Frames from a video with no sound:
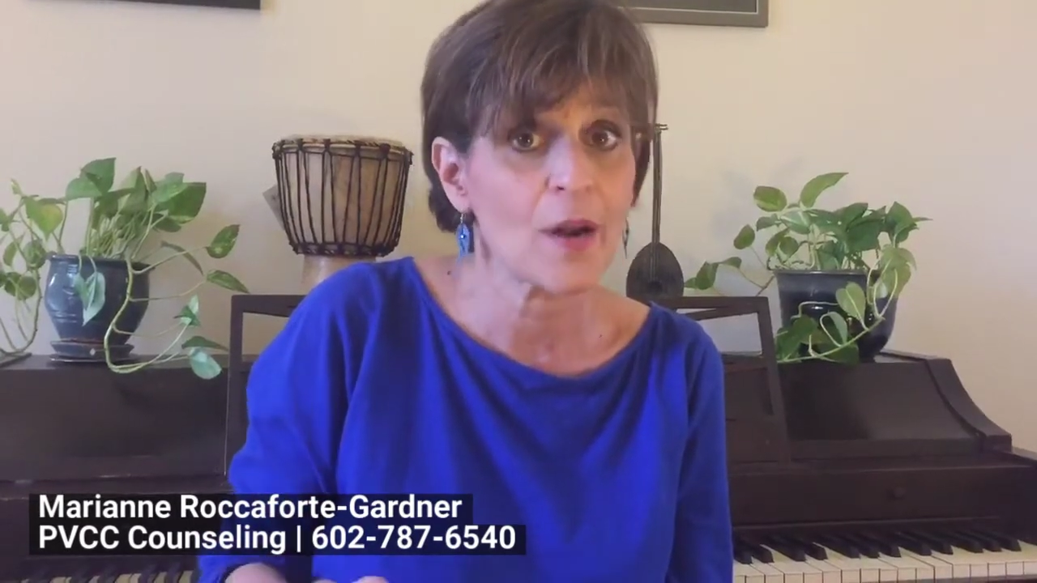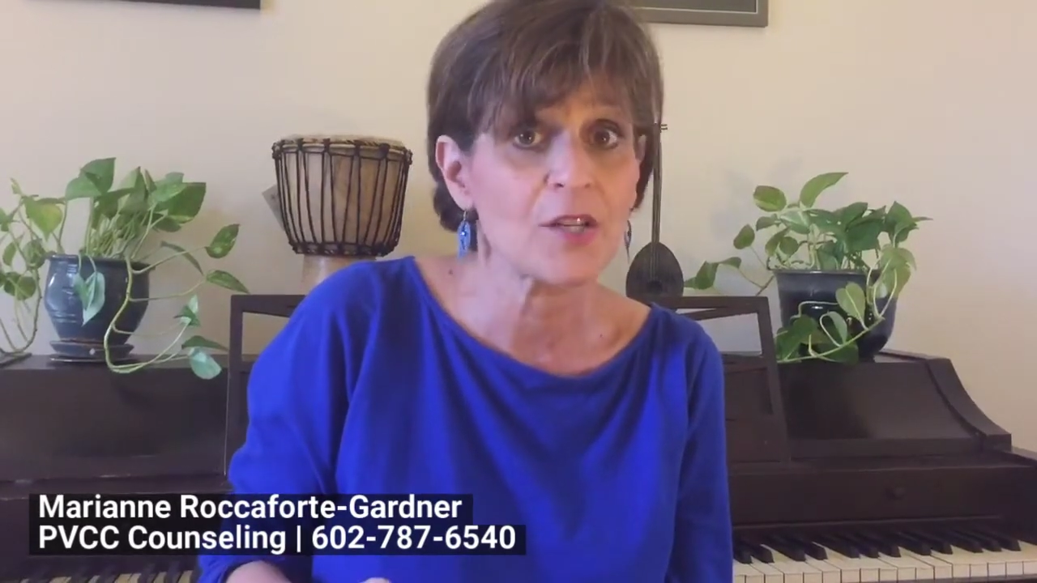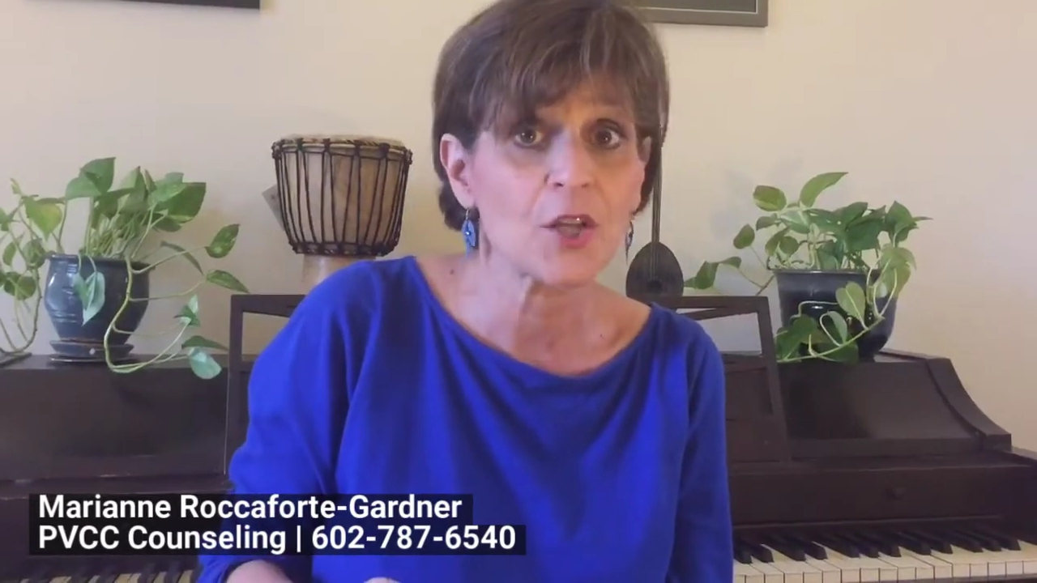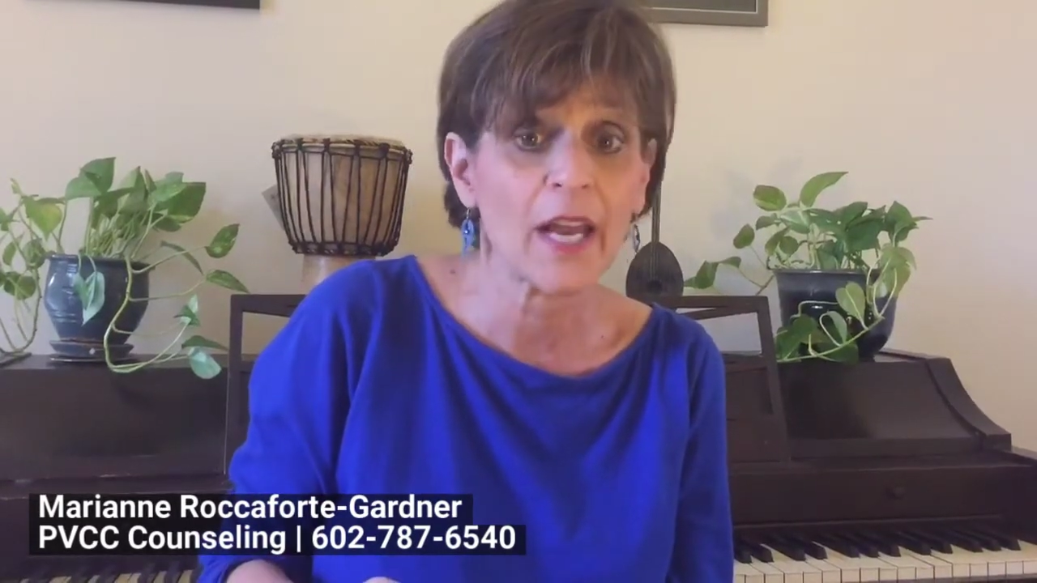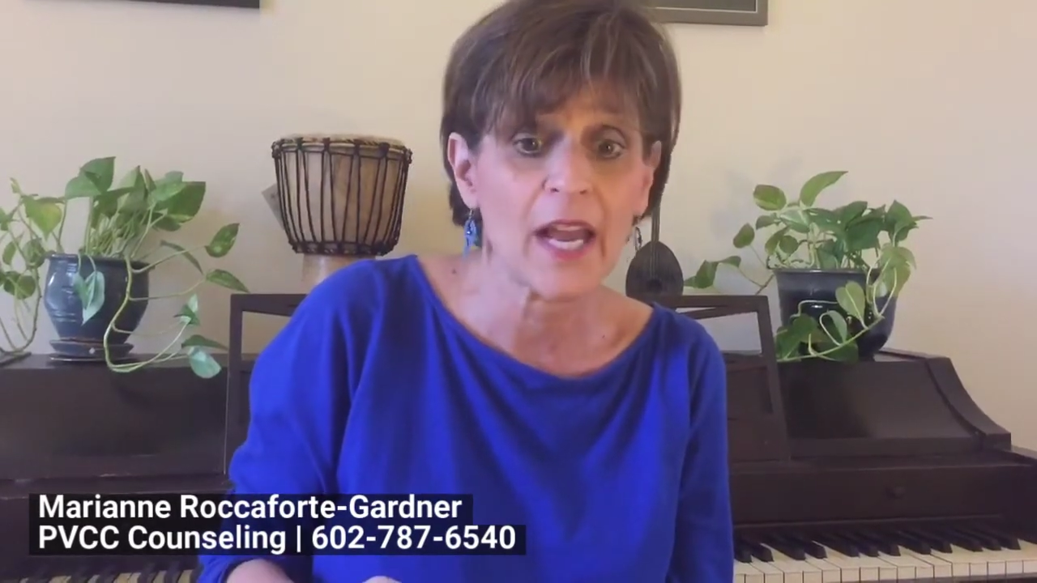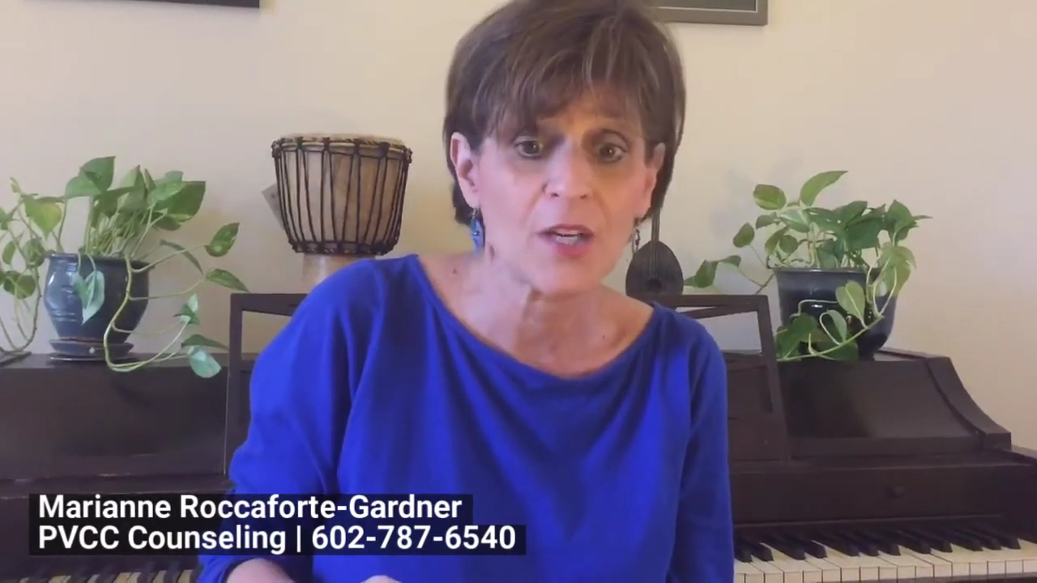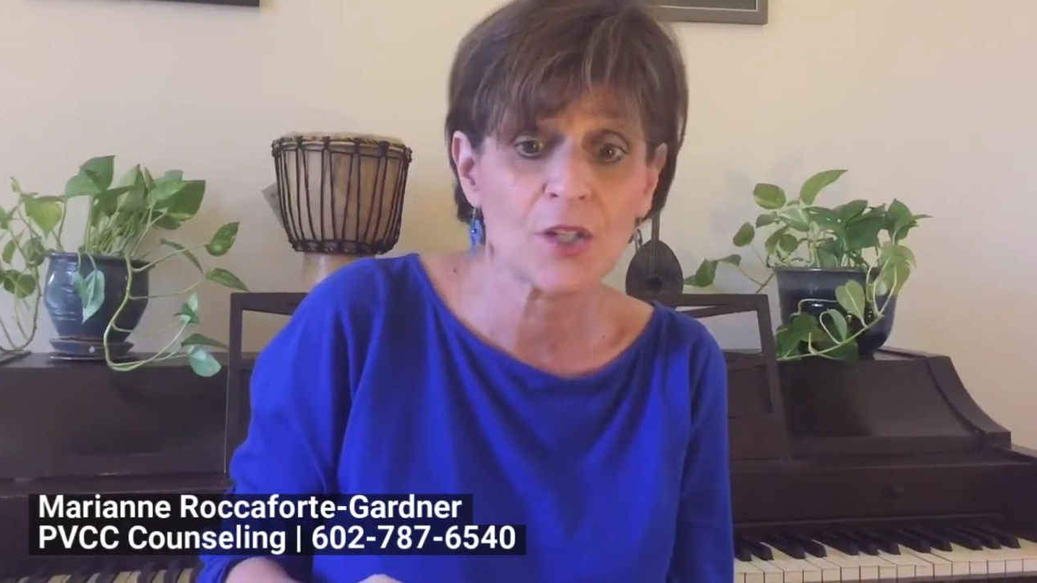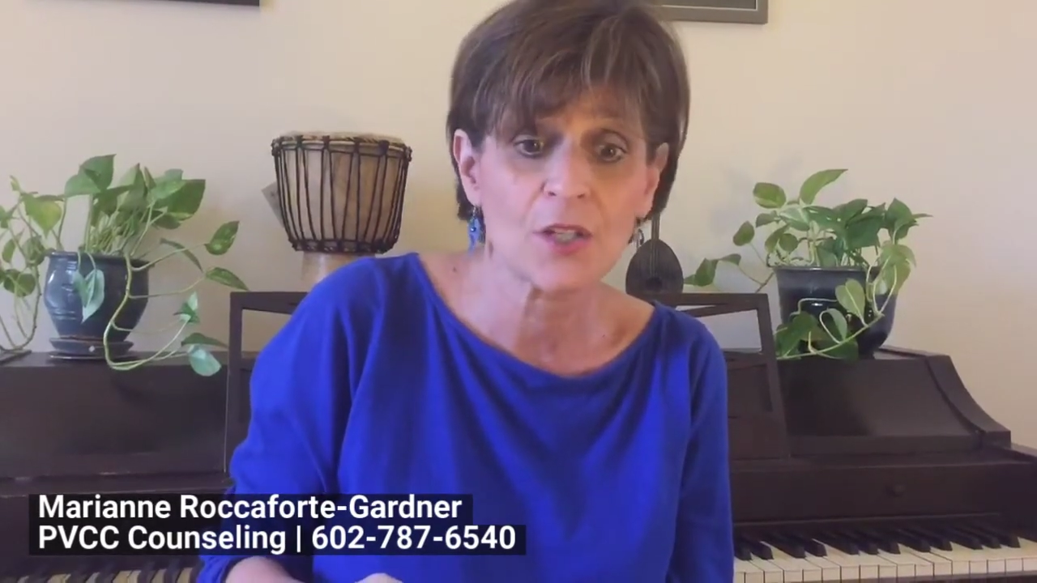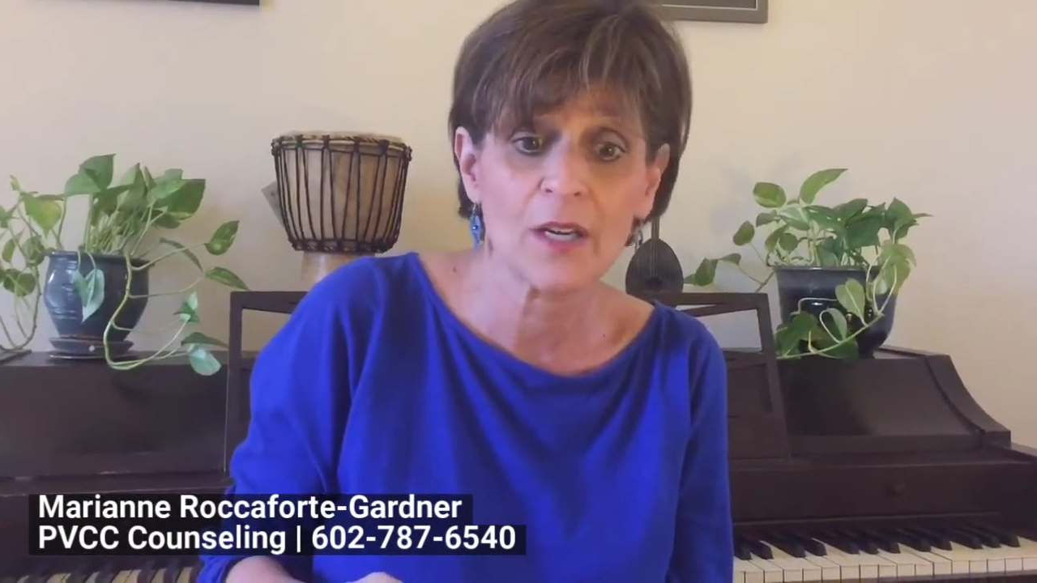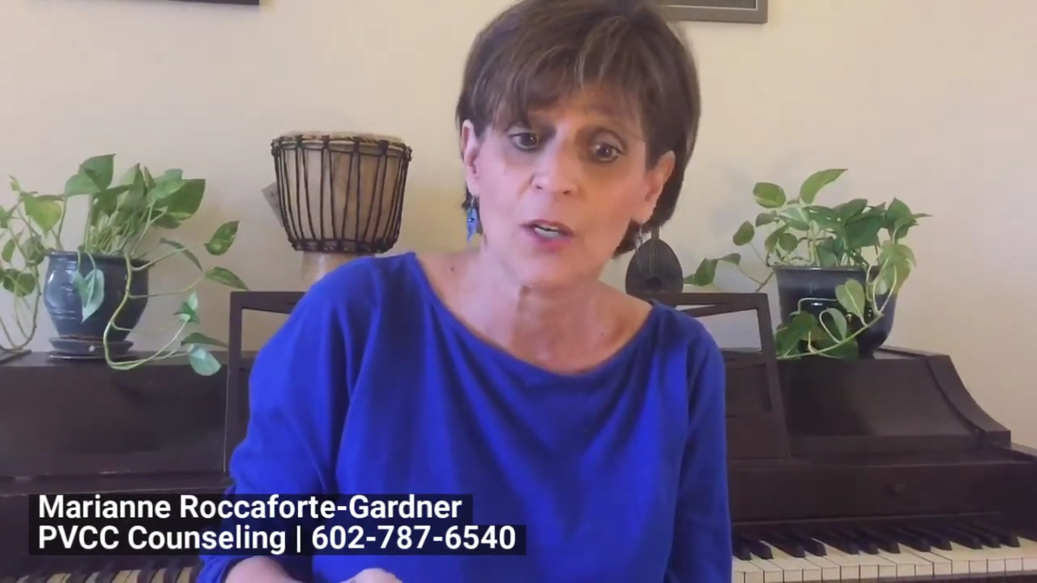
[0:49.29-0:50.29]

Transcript: education